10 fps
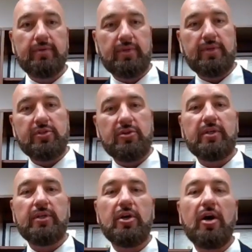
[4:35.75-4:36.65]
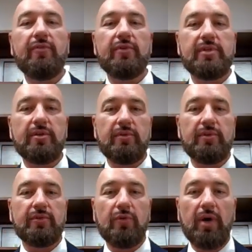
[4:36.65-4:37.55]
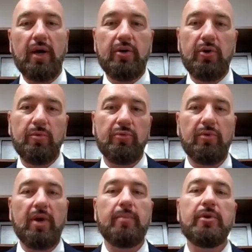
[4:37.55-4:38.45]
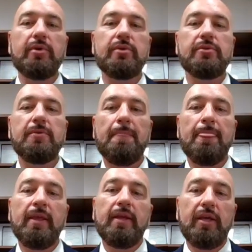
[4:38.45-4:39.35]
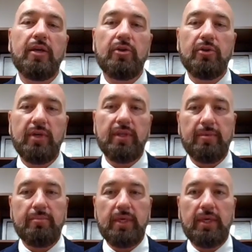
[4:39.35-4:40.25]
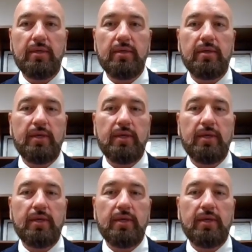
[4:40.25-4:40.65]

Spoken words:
constructing confidence intervals for unknown parameters, including the mean,